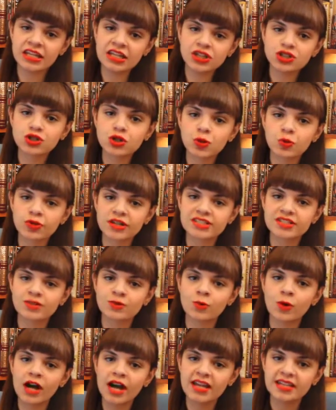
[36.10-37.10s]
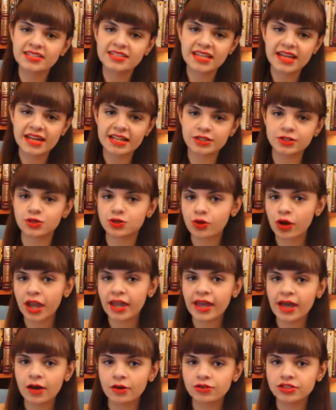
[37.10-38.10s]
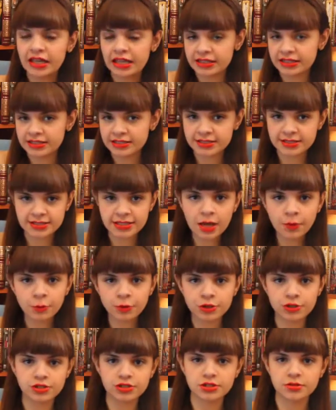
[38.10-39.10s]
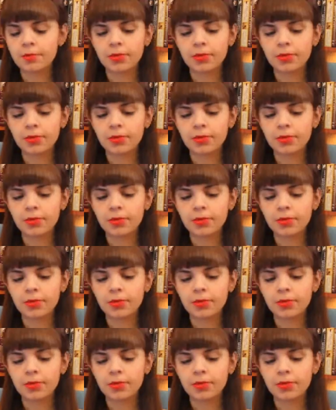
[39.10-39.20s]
initial reason why I decided to try out Indian Summers.